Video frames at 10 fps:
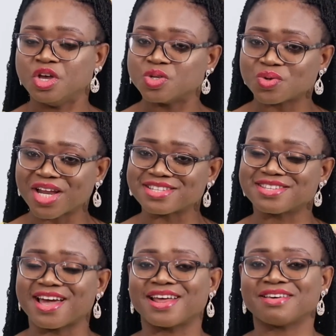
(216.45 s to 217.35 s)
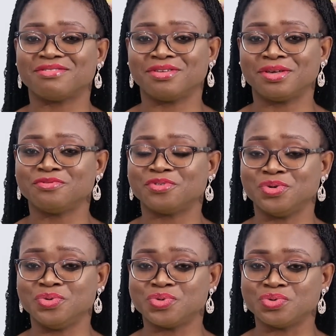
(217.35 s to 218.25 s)
So that's the other thing for
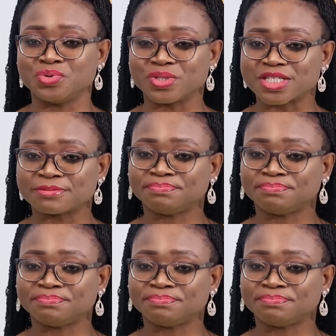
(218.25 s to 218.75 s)
you to note.